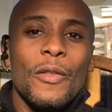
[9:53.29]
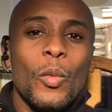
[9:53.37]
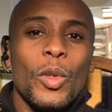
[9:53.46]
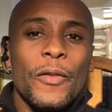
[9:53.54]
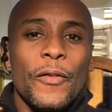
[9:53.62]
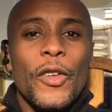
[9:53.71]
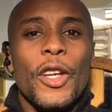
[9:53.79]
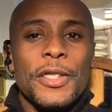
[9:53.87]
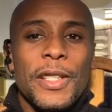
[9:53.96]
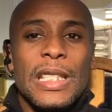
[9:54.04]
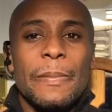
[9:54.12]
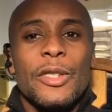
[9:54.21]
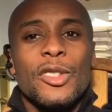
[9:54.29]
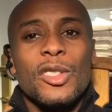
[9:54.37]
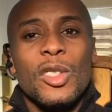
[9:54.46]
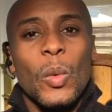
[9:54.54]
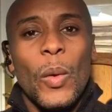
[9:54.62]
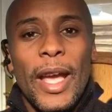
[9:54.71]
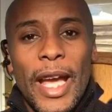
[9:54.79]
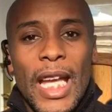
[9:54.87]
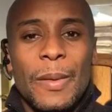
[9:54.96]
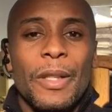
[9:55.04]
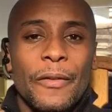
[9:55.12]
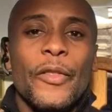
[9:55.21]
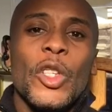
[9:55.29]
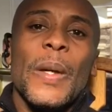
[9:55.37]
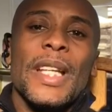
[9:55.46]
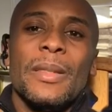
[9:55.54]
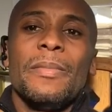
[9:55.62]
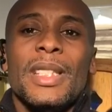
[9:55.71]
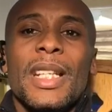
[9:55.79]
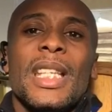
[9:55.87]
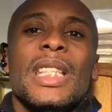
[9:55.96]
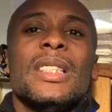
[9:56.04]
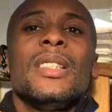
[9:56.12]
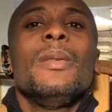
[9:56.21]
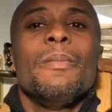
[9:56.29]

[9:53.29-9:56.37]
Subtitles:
would first need to be squared before you add them together,